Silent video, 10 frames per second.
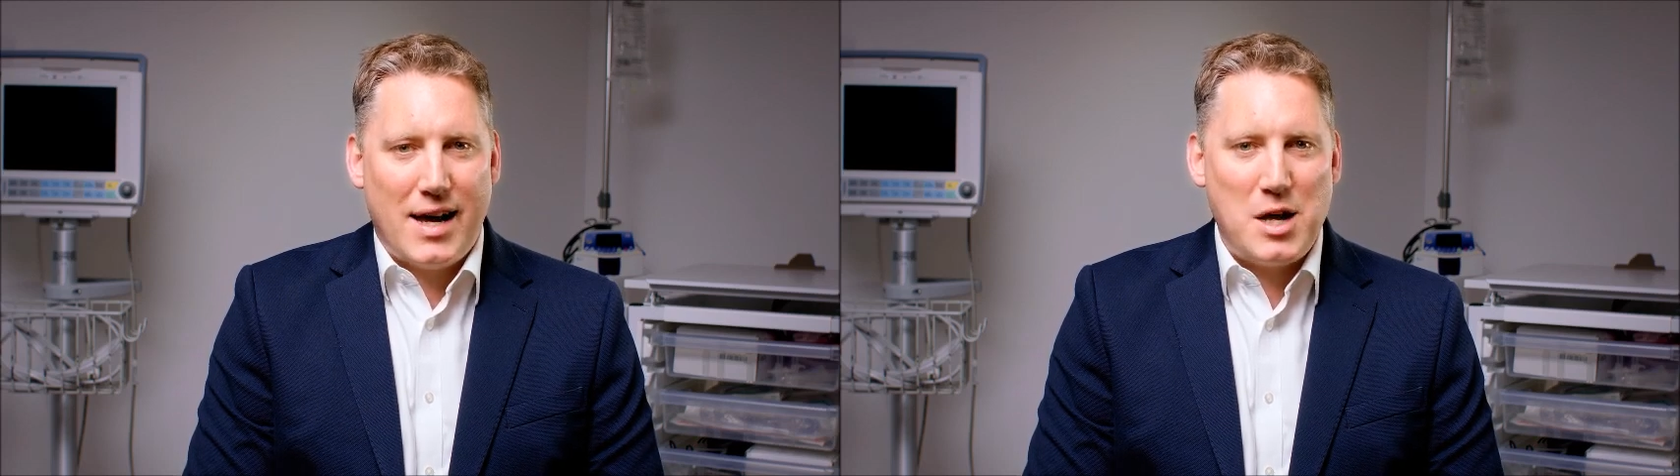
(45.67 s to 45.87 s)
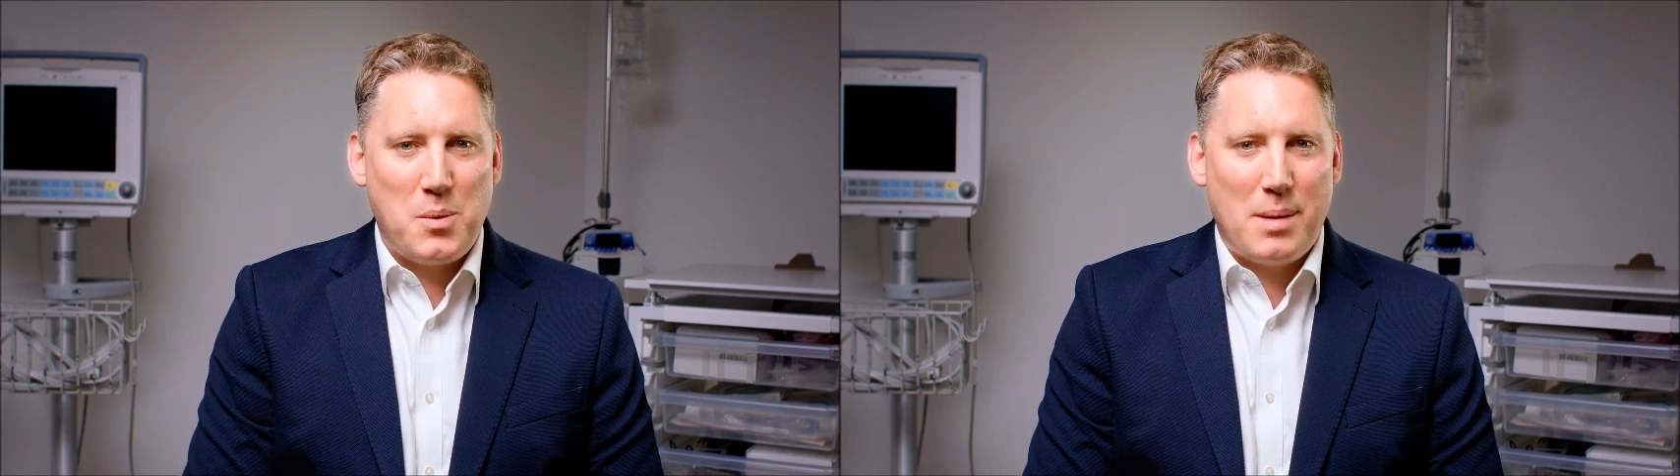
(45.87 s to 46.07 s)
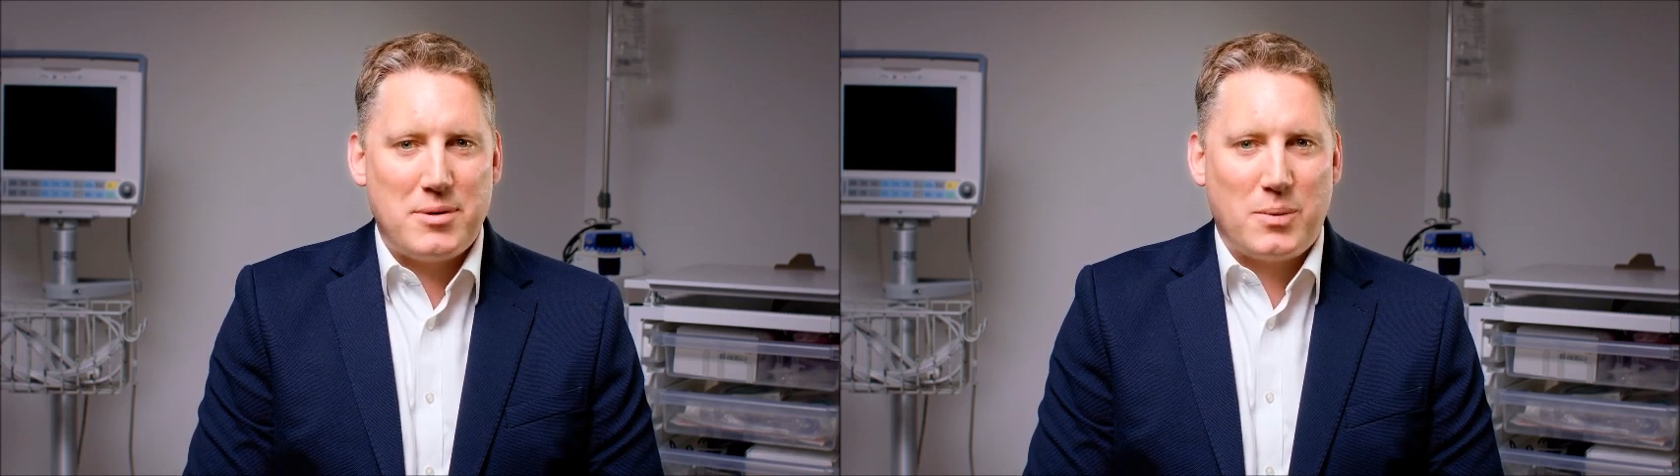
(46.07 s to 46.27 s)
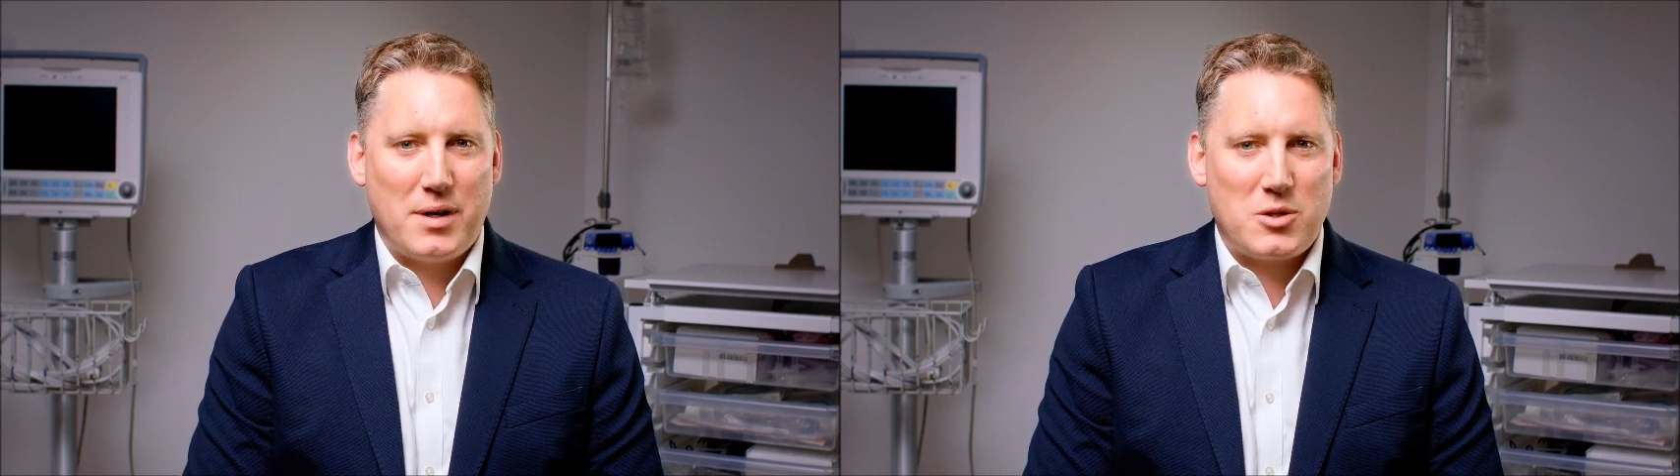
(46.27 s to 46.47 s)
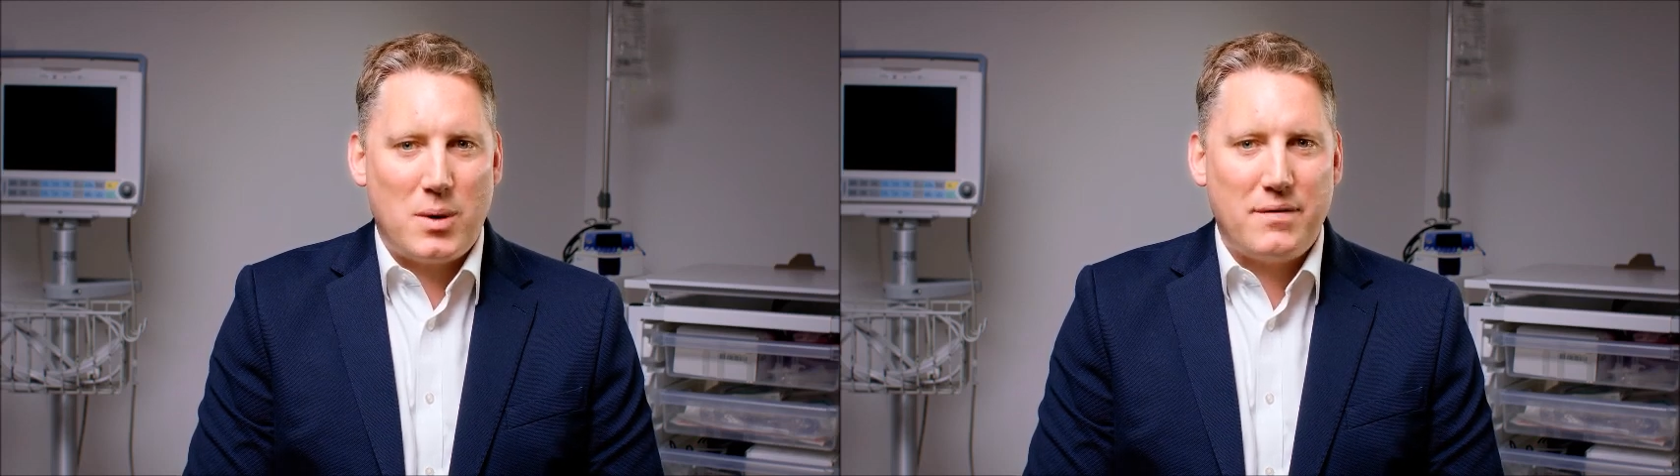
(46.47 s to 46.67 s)
anywhere
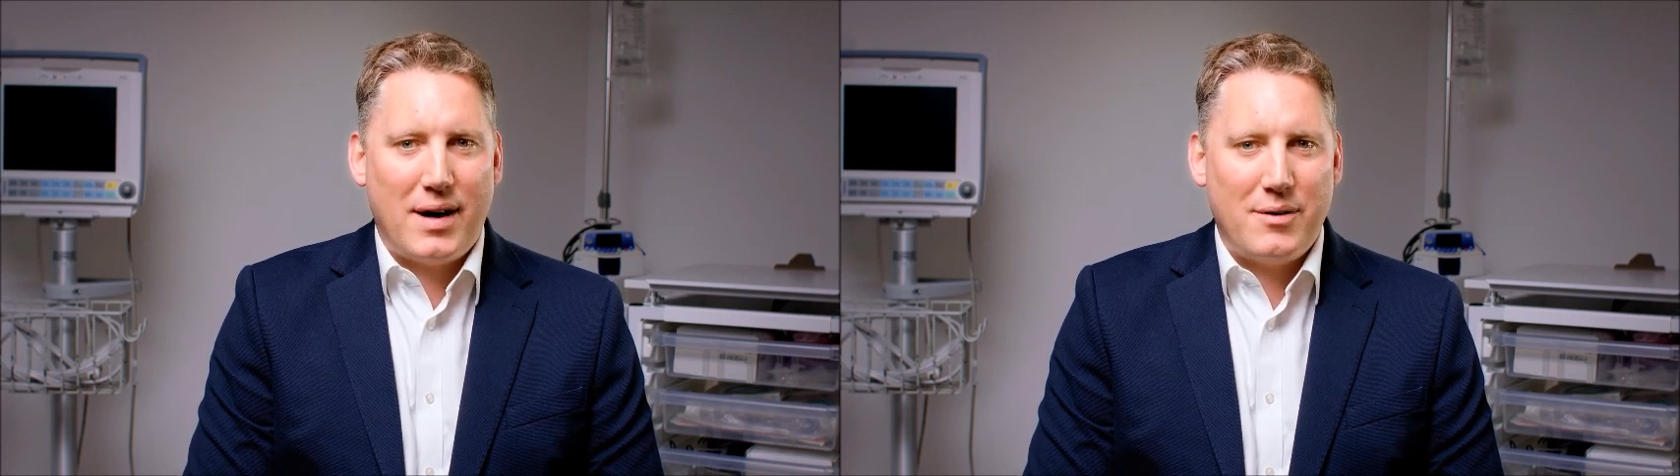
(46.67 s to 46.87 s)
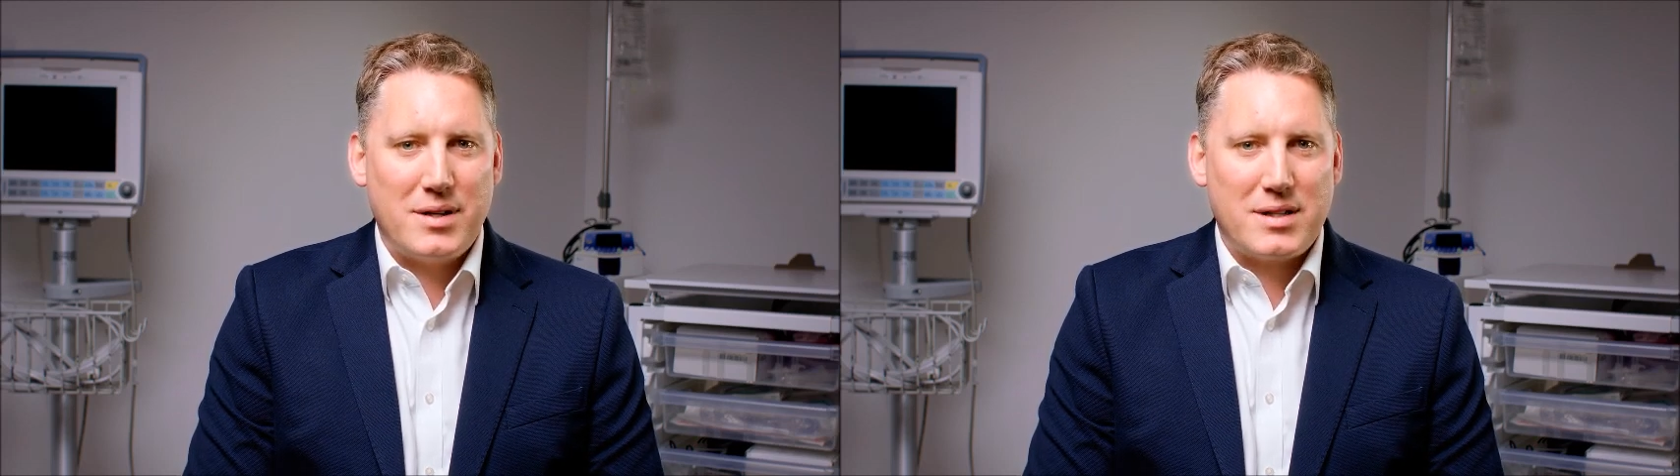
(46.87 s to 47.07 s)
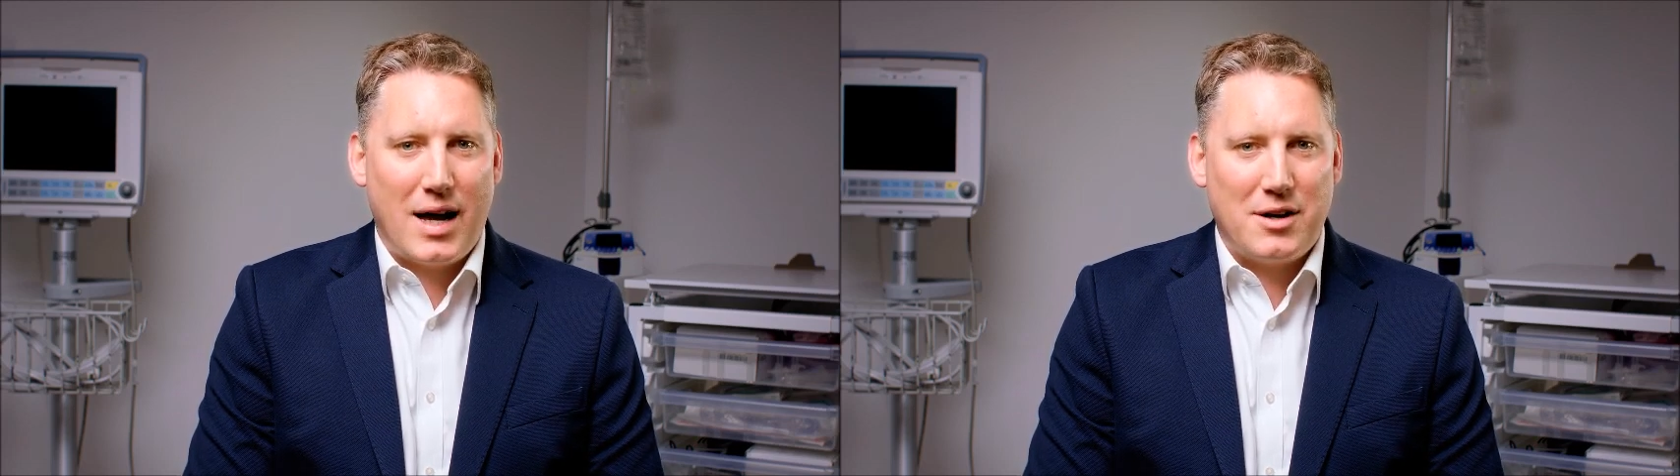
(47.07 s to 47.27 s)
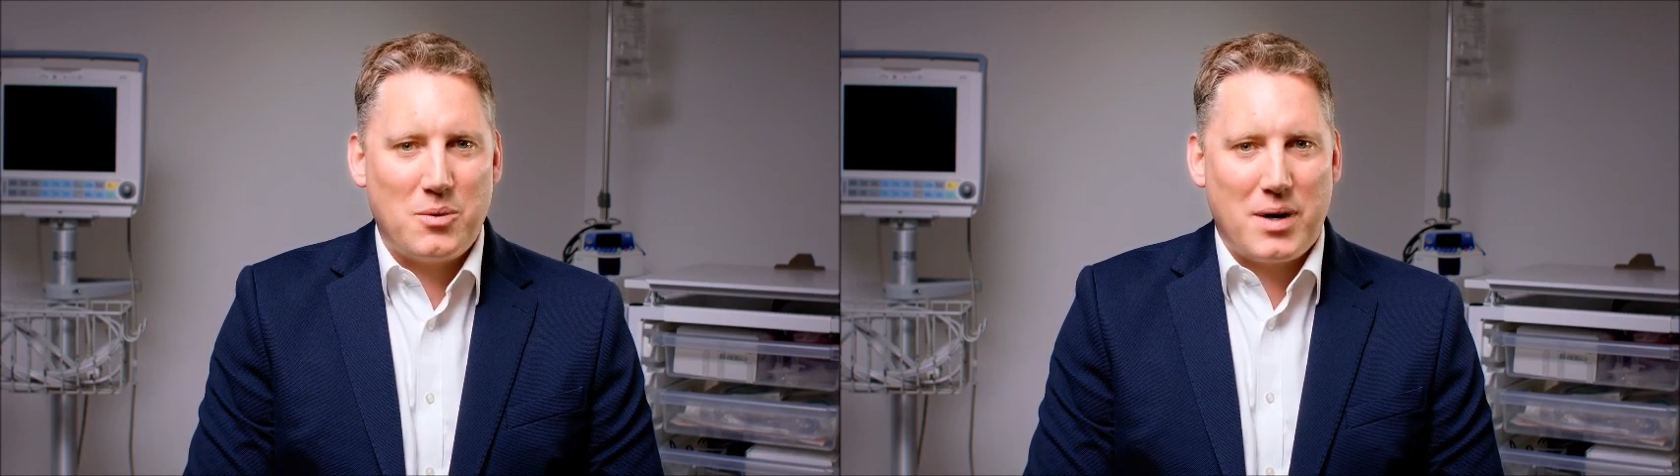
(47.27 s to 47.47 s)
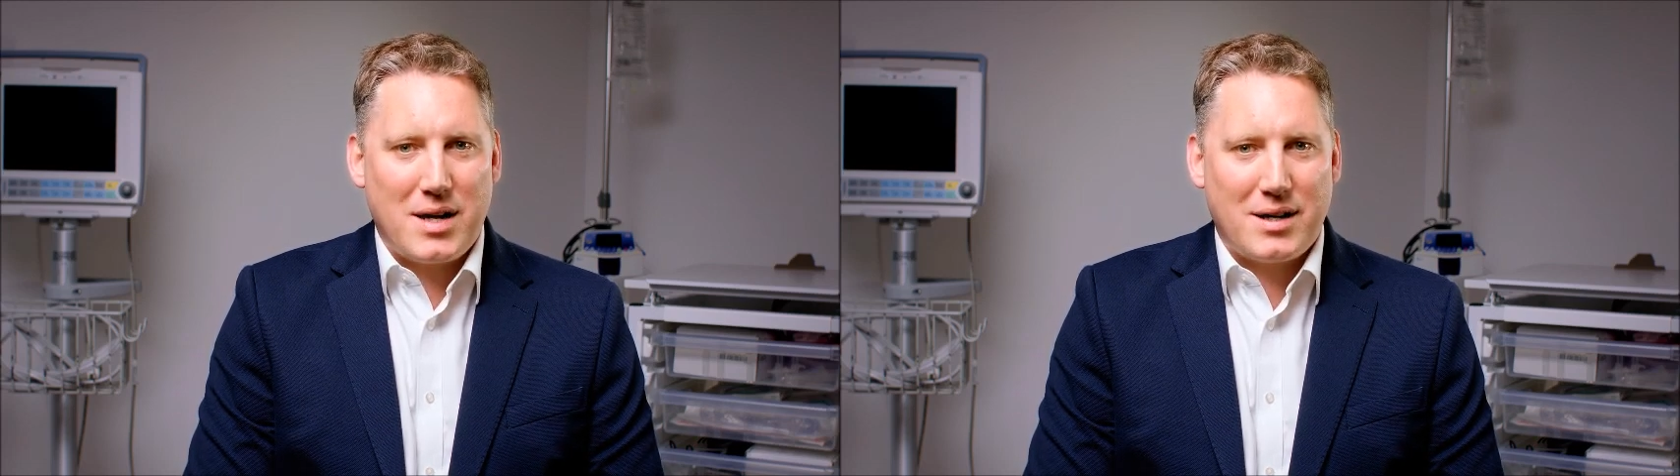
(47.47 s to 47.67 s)
between 12 hours and a
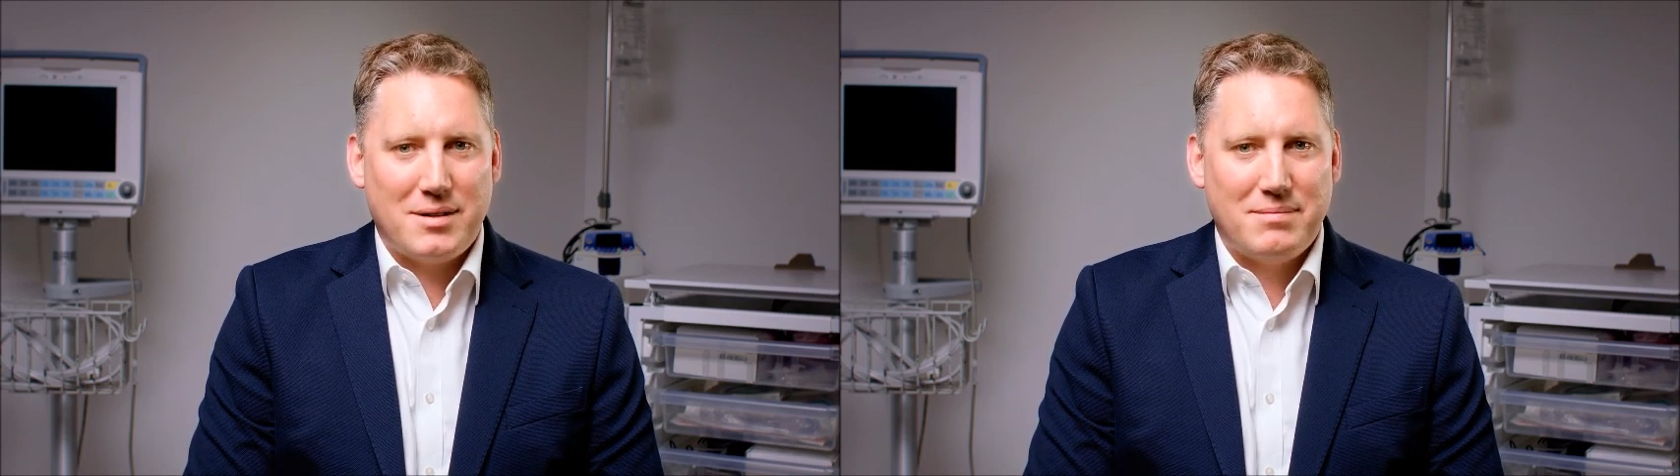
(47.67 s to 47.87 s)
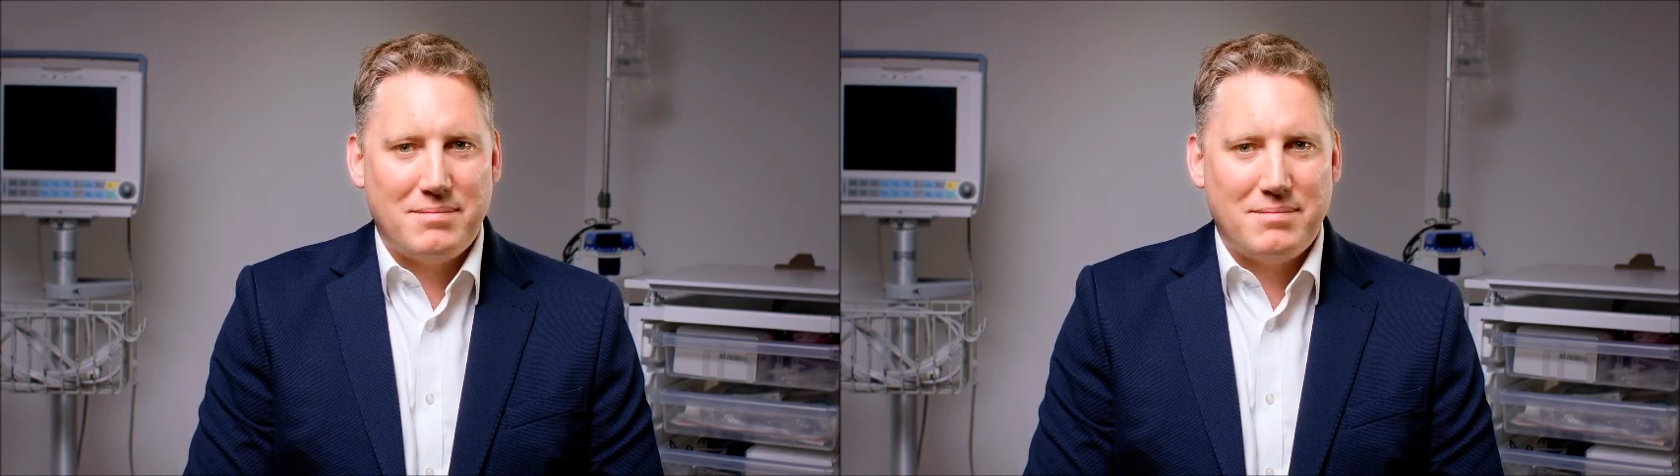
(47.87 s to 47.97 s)
week.